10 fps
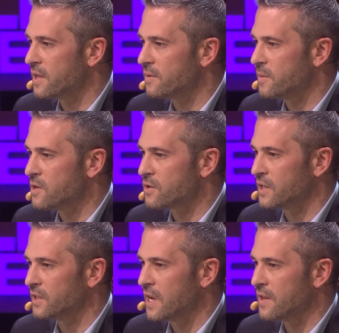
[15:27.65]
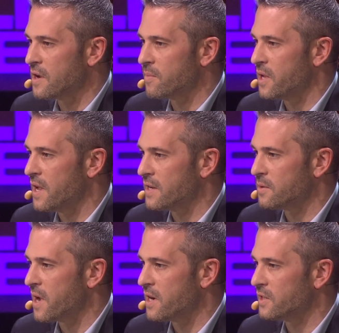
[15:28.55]
That'll be interesting to see how they apply that
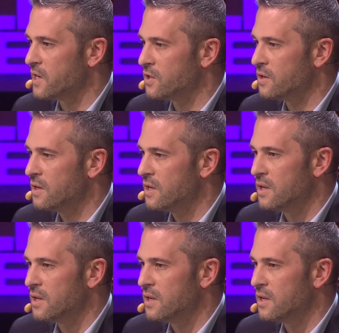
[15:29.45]
to monetization.